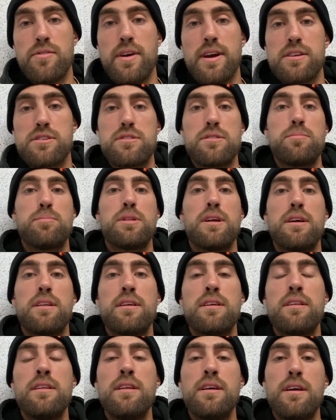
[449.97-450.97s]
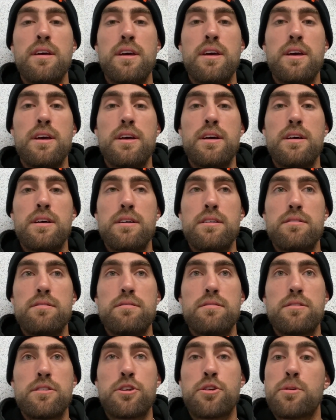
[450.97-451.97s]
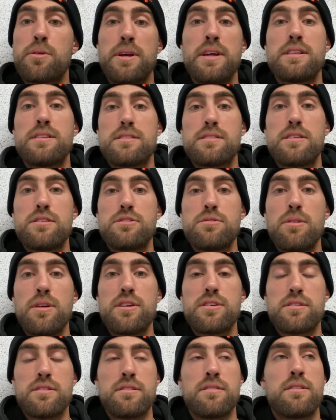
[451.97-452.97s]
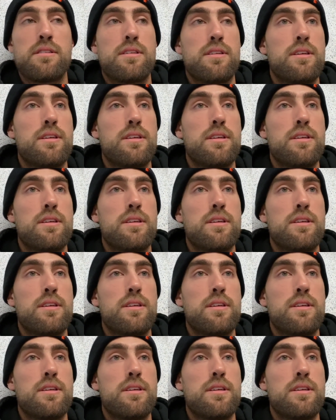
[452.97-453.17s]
actually played in, create the situation.